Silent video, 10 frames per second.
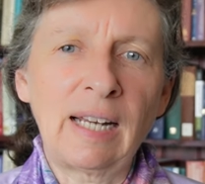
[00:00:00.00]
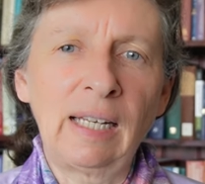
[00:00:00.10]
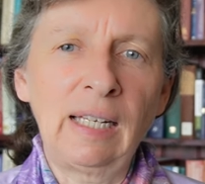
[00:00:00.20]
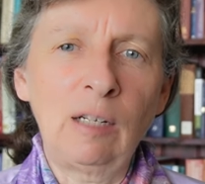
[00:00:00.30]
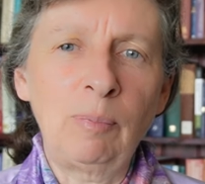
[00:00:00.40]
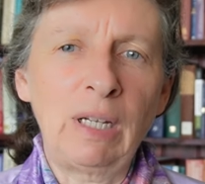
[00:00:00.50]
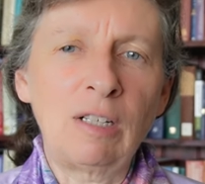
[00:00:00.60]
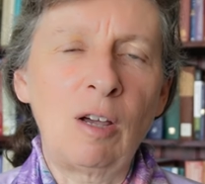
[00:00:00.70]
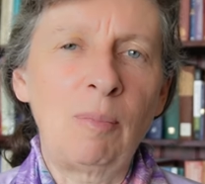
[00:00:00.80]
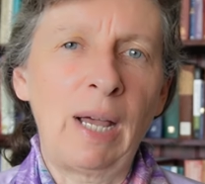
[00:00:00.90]
a little
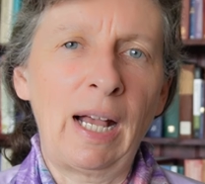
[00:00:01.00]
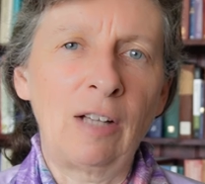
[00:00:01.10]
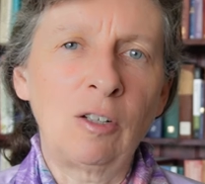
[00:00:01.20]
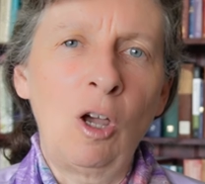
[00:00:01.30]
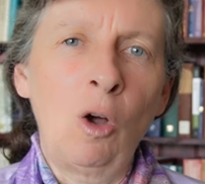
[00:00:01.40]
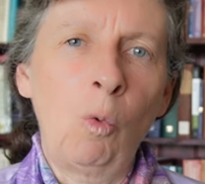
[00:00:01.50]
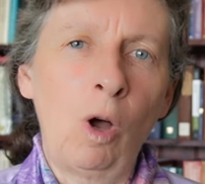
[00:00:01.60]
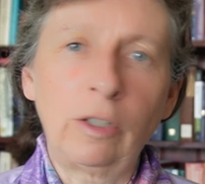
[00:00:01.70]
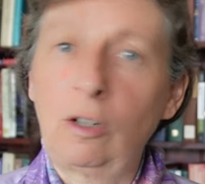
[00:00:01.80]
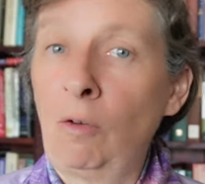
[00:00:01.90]
bit about what